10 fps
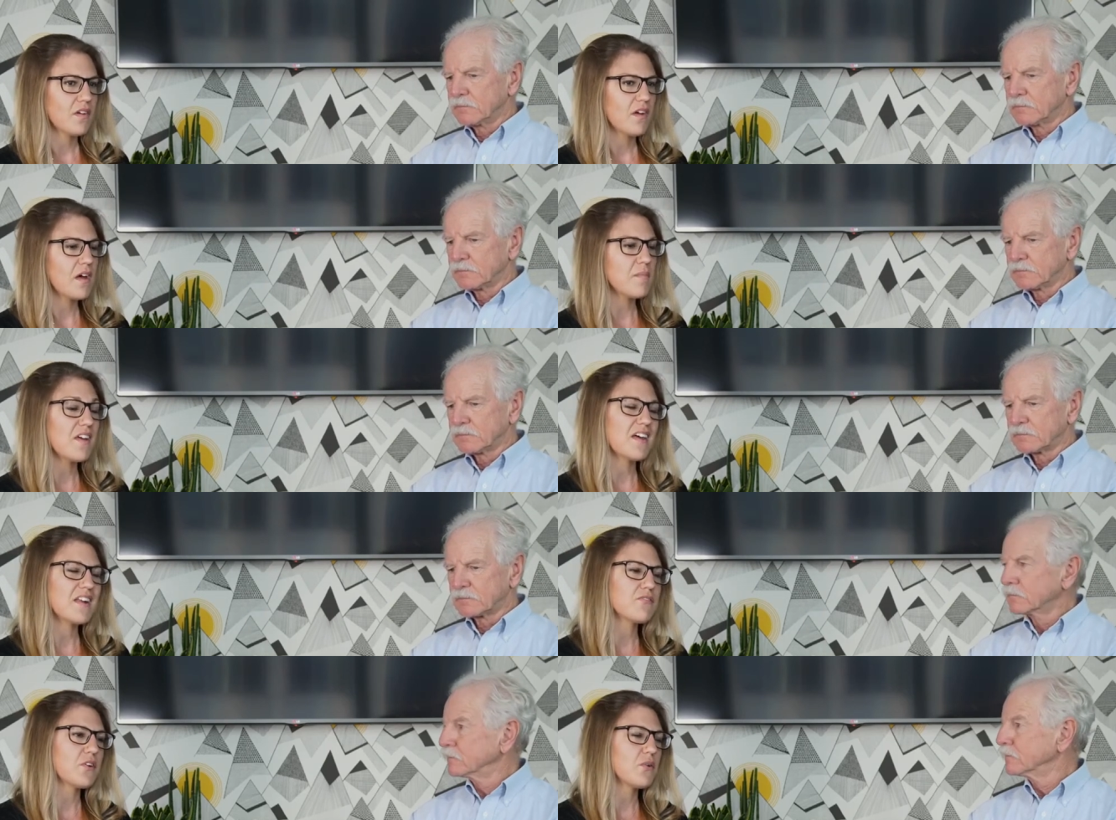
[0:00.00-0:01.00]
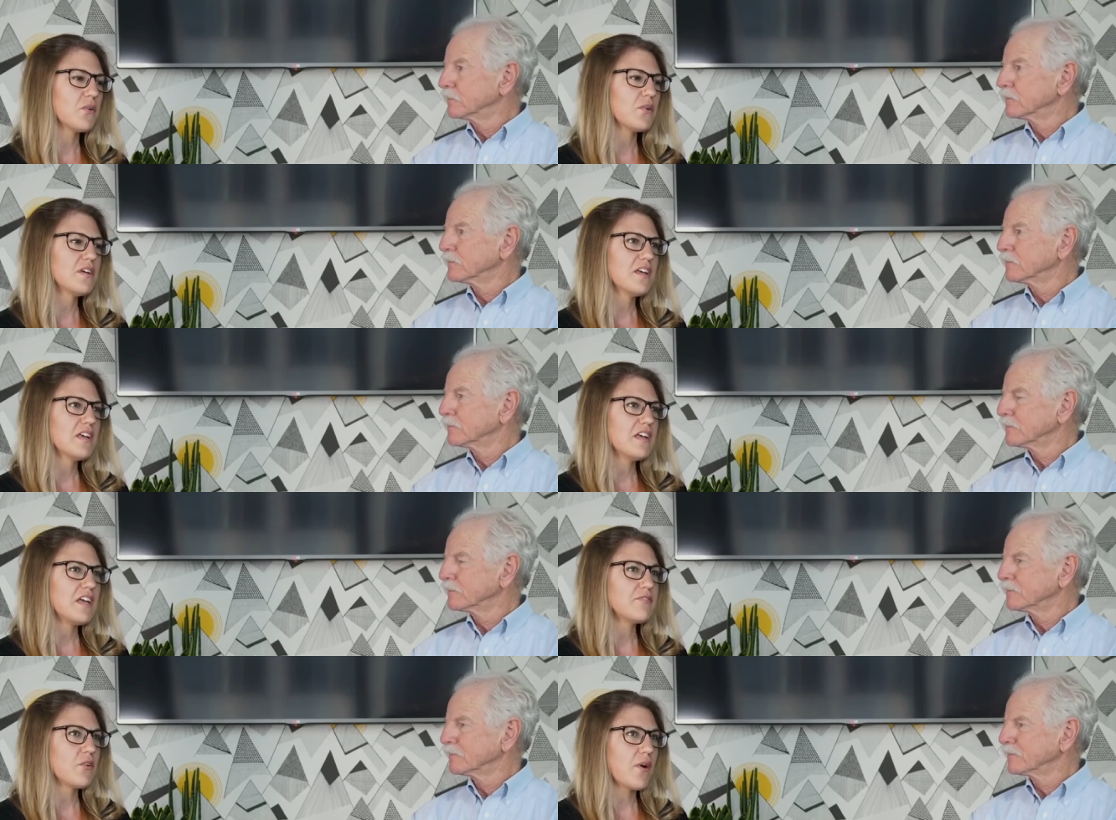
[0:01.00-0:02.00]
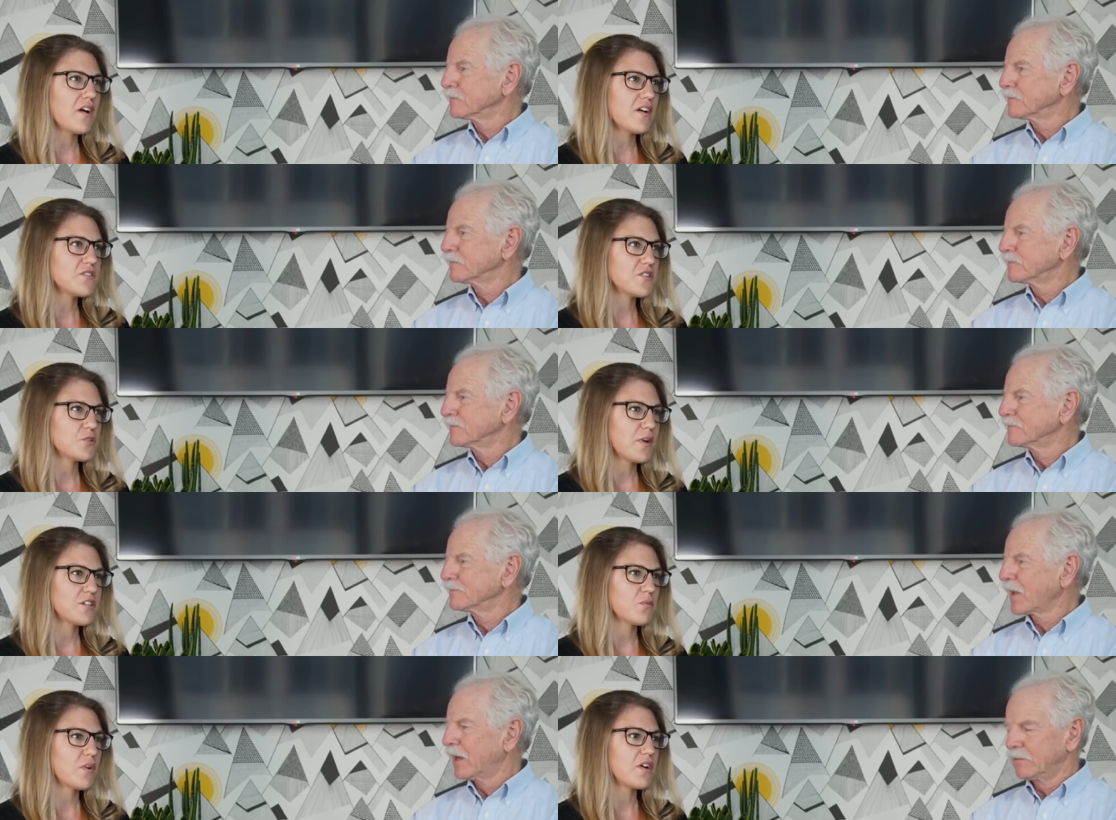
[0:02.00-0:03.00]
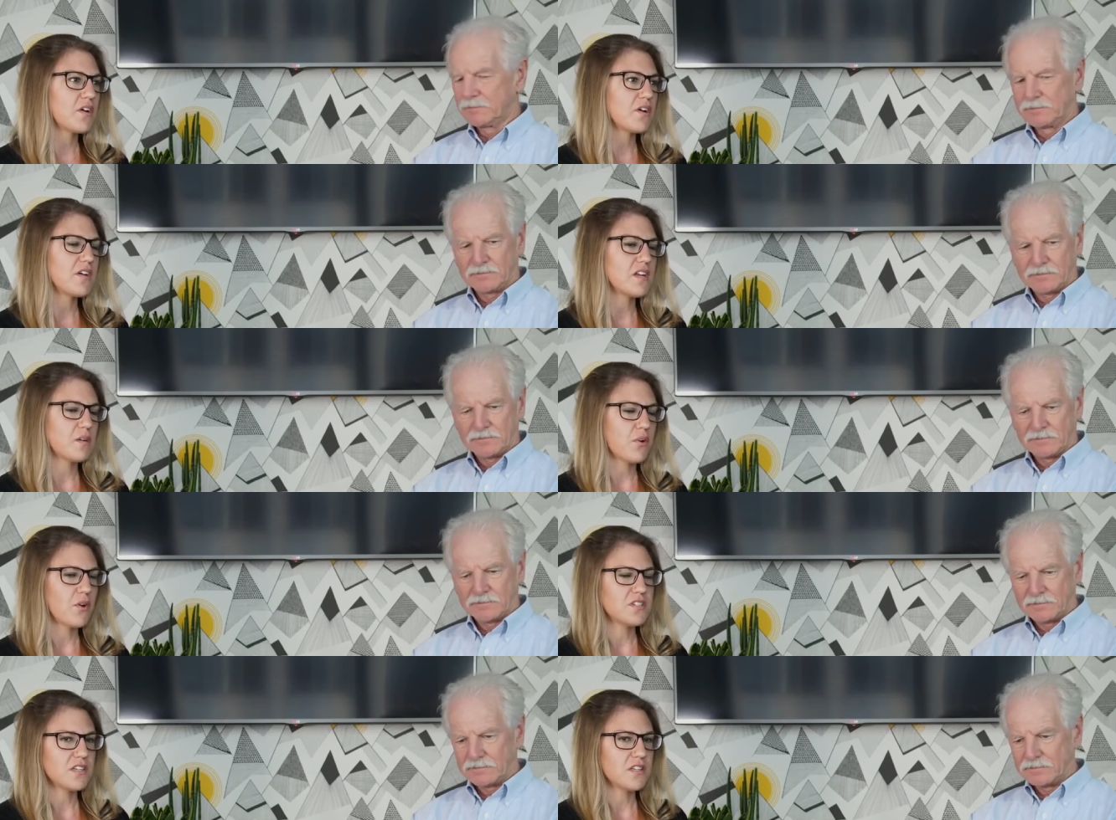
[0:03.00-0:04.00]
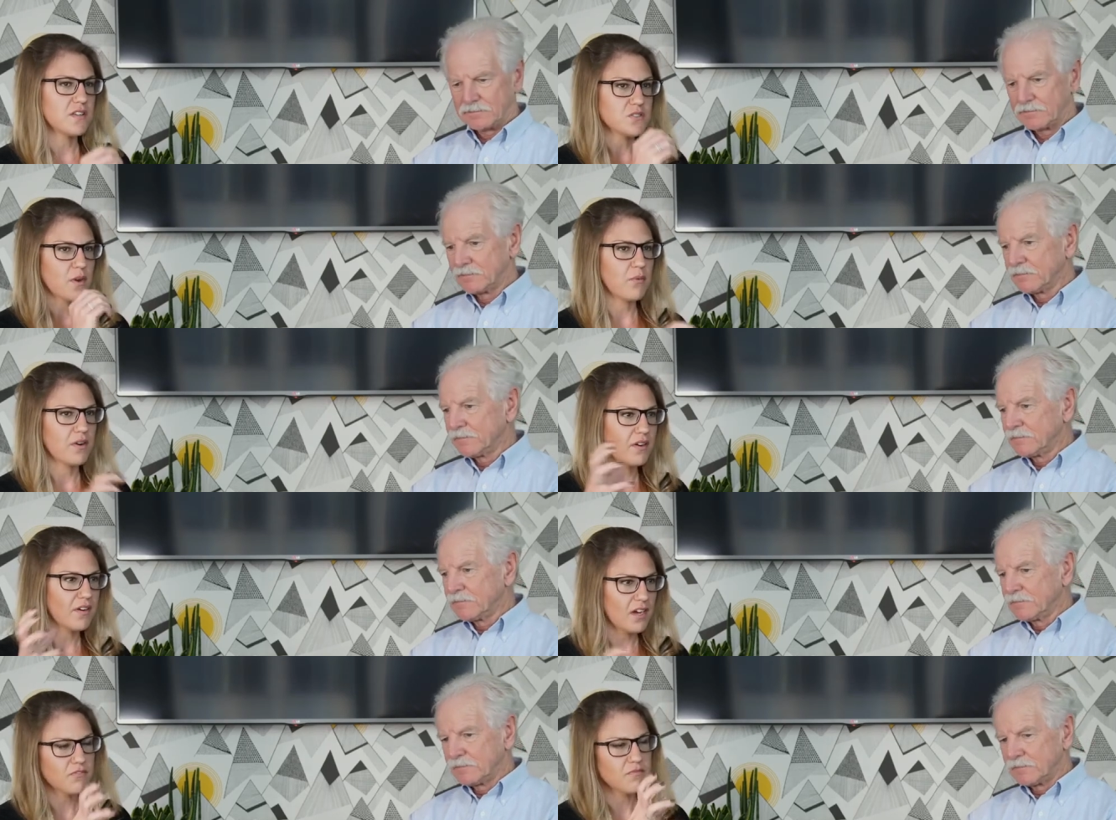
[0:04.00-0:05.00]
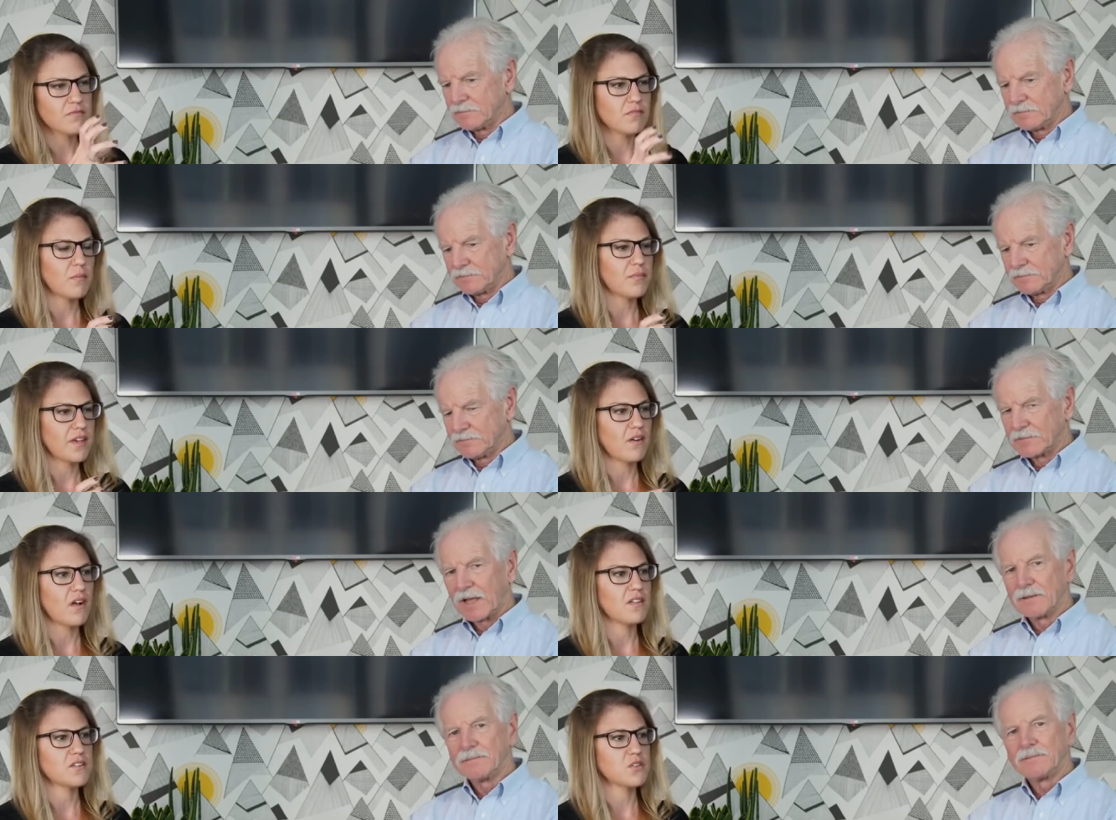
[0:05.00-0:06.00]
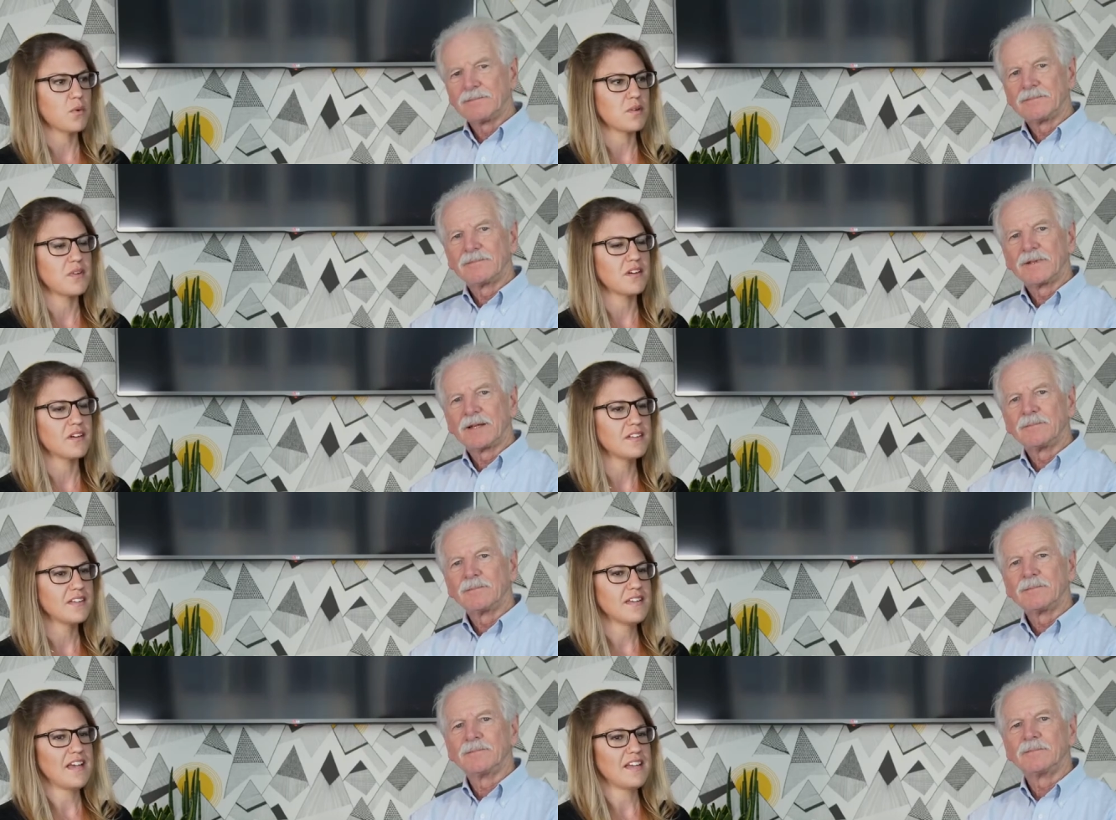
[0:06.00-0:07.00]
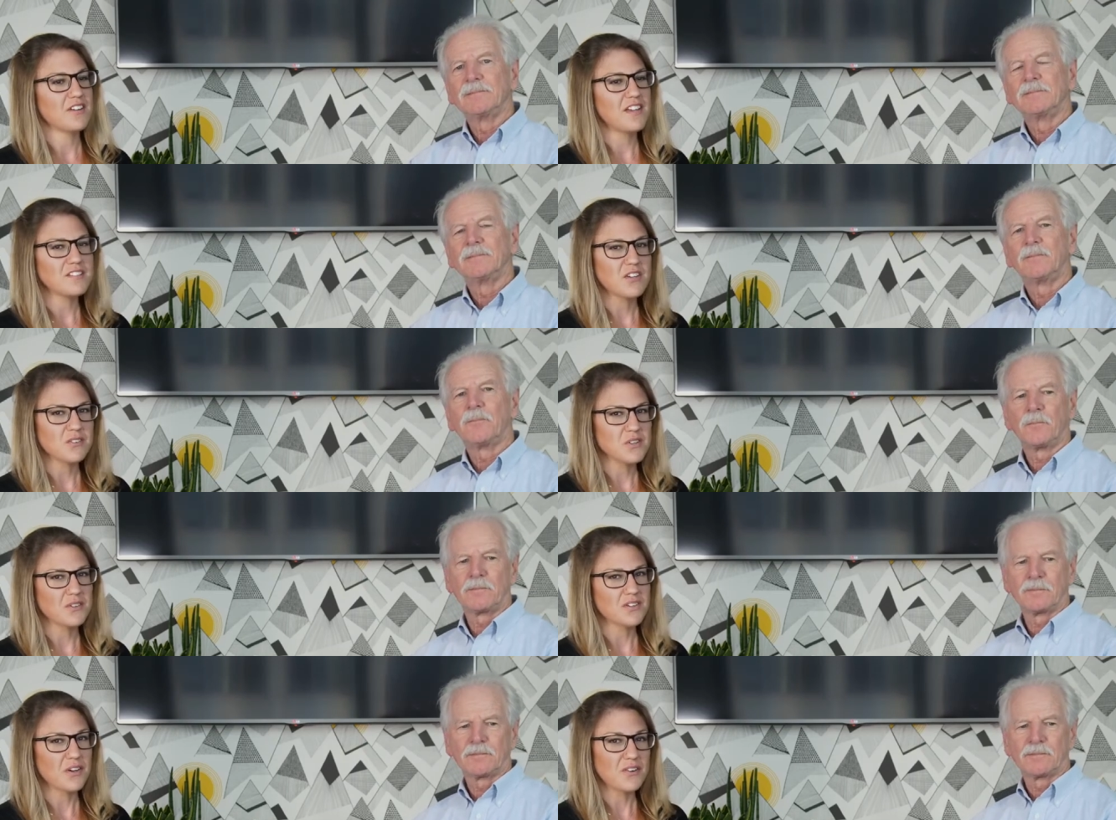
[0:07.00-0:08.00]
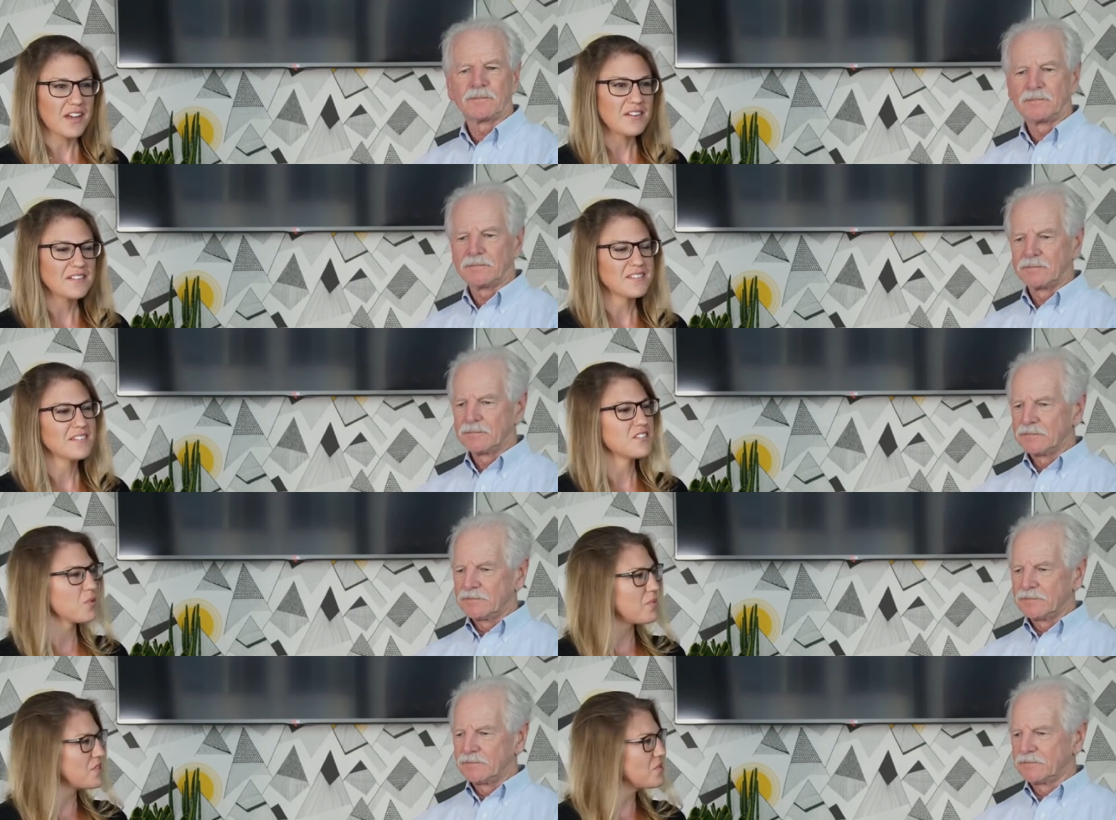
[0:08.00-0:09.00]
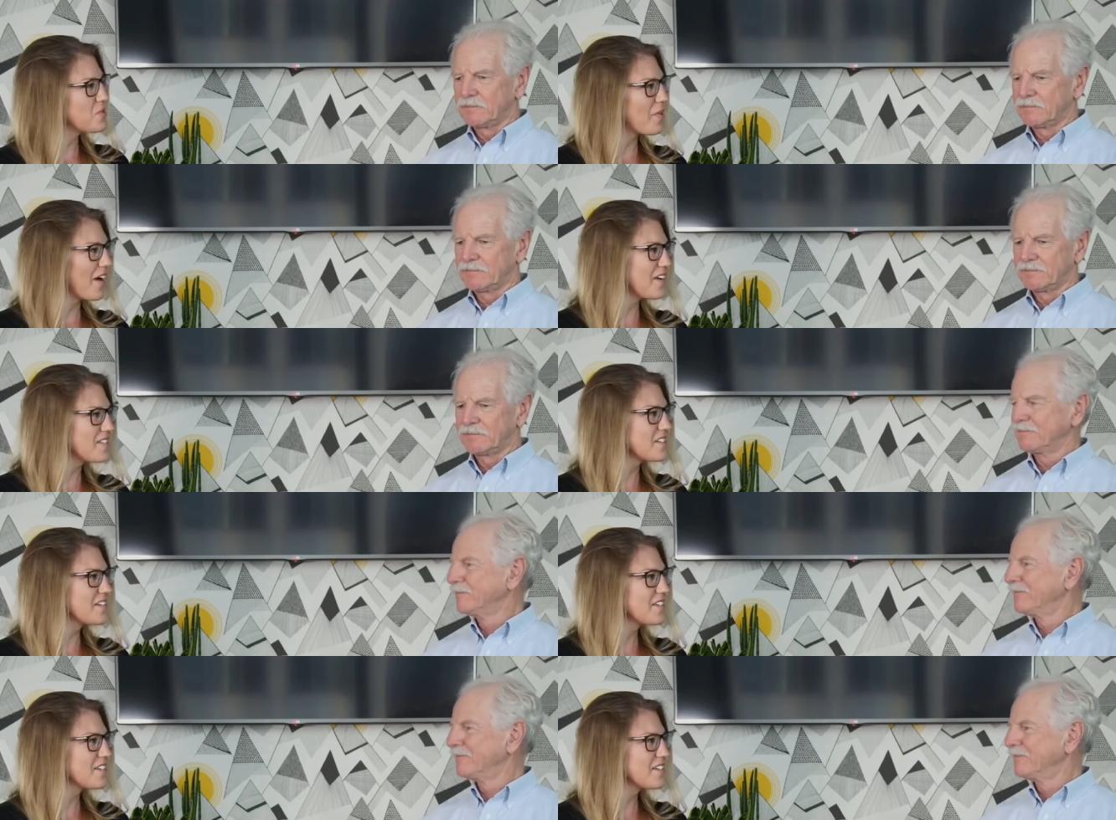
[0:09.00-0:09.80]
Speaker 1: Um, and then if you if you are in the situation where you're eating protein in this way, where you're kind of lumping it all into one meal and your ketones don't go down, don't be too surprised